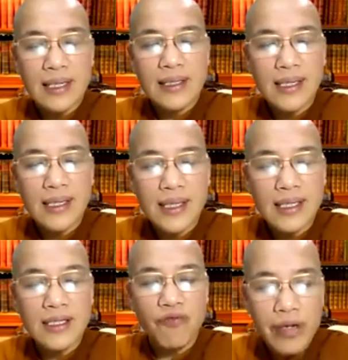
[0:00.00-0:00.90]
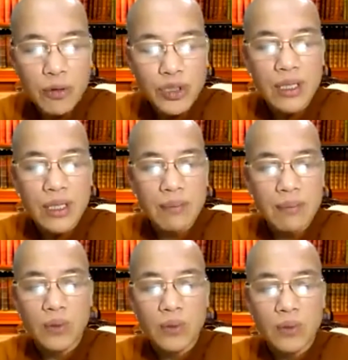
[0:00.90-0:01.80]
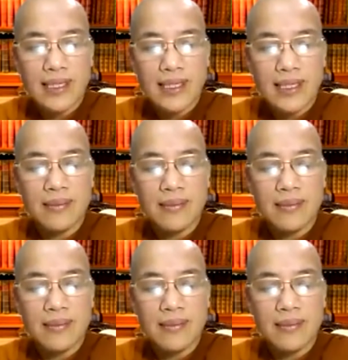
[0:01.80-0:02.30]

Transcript: this is the future of Buddhism.